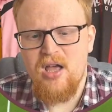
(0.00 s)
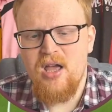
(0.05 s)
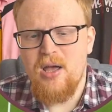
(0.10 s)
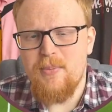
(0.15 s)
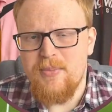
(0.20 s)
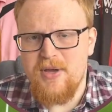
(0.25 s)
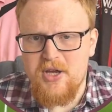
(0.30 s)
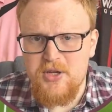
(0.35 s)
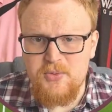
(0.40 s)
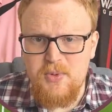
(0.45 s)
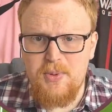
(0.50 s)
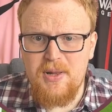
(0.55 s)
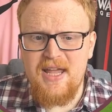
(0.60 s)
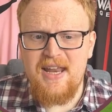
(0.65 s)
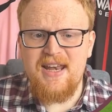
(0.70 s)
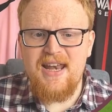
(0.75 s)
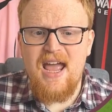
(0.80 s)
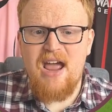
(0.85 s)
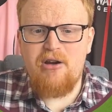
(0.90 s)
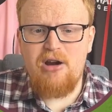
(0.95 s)
Because we're playing
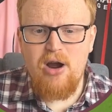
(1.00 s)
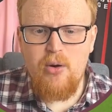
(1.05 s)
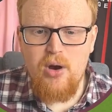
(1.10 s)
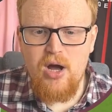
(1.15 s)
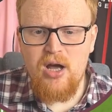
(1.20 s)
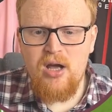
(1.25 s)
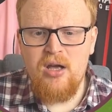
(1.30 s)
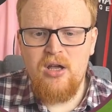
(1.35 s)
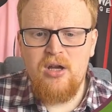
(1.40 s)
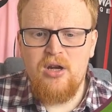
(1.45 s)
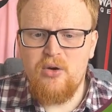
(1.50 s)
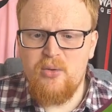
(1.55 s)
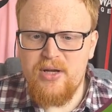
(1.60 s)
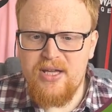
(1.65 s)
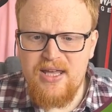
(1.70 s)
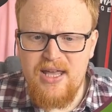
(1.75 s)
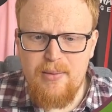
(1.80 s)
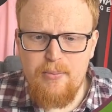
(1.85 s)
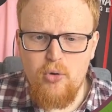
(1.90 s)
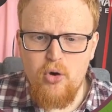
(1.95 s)
narrower, we can
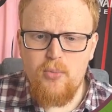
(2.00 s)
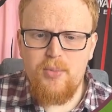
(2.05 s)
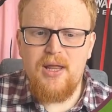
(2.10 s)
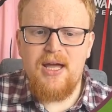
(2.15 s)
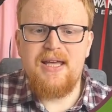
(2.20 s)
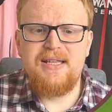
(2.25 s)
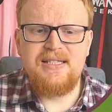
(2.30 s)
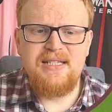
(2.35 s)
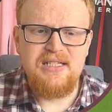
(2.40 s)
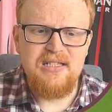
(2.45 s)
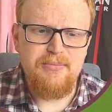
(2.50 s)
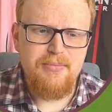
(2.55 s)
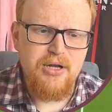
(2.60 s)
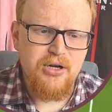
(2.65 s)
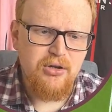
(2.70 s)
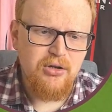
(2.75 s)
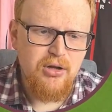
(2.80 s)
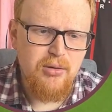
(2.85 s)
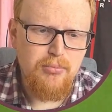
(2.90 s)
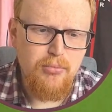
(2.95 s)
get more players into the
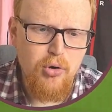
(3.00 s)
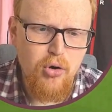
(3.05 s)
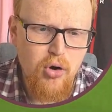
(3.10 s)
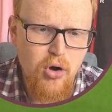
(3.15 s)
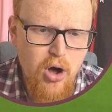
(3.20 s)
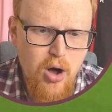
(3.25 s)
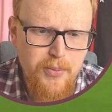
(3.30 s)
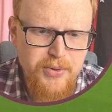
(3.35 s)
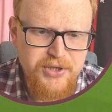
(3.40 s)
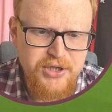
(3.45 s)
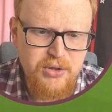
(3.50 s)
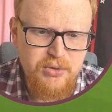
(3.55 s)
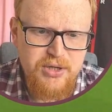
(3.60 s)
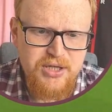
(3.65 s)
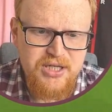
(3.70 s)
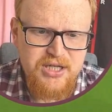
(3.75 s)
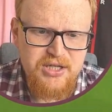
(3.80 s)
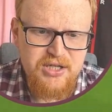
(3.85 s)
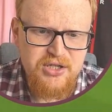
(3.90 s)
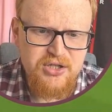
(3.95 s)
middle and more
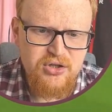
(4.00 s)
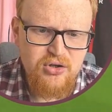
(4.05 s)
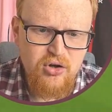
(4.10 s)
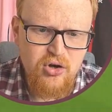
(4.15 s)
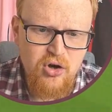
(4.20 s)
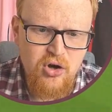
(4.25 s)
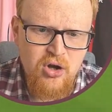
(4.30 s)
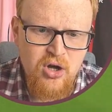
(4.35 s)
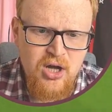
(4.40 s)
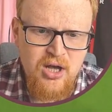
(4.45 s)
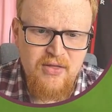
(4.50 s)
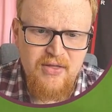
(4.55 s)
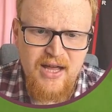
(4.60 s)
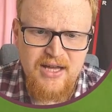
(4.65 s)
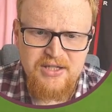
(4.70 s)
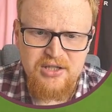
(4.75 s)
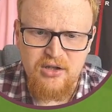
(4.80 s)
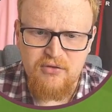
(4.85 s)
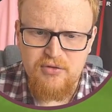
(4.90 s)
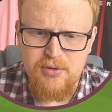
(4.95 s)
opportunity to score.
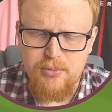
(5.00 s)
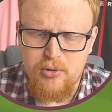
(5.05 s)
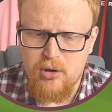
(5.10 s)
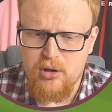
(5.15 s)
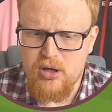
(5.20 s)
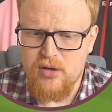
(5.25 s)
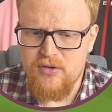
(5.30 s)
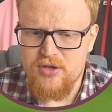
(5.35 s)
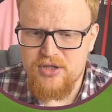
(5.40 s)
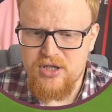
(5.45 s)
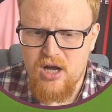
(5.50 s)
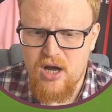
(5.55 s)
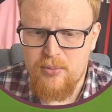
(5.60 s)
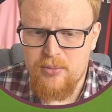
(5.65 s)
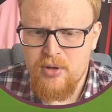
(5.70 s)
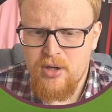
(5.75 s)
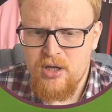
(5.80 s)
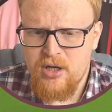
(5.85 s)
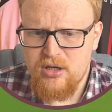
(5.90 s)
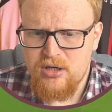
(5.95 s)
That's a lovely ball over the top.
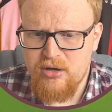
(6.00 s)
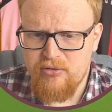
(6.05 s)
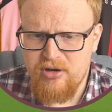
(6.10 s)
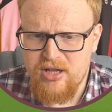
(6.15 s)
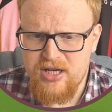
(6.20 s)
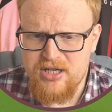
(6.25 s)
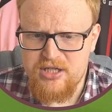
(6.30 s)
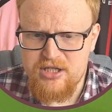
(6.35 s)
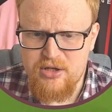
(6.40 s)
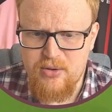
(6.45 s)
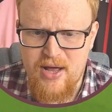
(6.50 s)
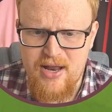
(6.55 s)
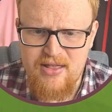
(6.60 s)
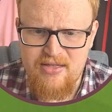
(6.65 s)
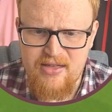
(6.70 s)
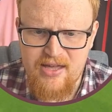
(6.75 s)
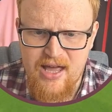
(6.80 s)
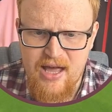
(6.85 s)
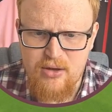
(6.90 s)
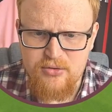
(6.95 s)
You don't really need to do
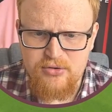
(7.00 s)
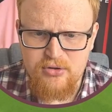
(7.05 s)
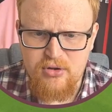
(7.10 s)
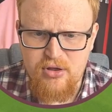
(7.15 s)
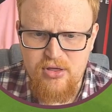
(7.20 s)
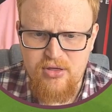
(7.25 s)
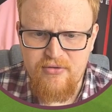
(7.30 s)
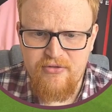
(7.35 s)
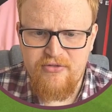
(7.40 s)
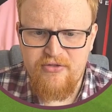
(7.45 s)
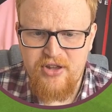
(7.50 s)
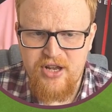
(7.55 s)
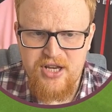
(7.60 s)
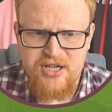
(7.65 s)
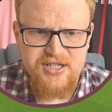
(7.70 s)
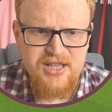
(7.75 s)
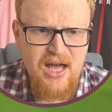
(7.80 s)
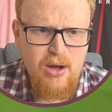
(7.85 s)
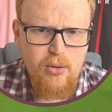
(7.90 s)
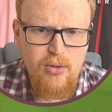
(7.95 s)
anything else other than finish
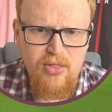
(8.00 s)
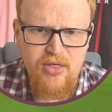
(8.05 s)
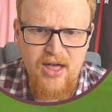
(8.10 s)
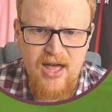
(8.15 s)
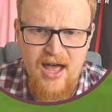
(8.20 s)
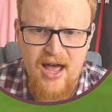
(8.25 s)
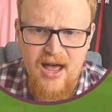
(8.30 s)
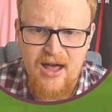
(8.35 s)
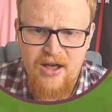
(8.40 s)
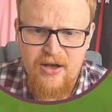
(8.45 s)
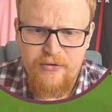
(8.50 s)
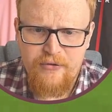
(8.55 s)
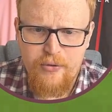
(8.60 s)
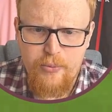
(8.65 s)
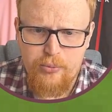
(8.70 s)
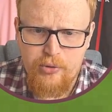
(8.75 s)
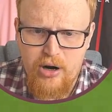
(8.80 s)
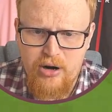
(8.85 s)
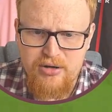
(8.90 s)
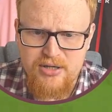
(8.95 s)
that one there for
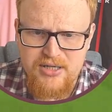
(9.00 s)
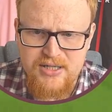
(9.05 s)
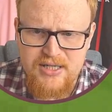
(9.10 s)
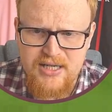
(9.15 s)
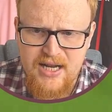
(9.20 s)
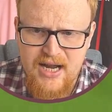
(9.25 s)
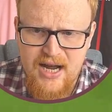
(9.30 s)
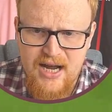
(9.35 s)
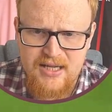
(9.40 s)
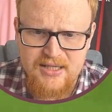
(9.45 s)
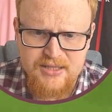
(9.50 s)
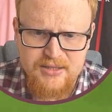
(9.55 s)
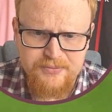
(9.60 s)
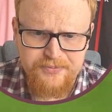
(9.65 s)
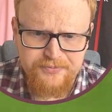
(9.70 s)
Brereton Diaz.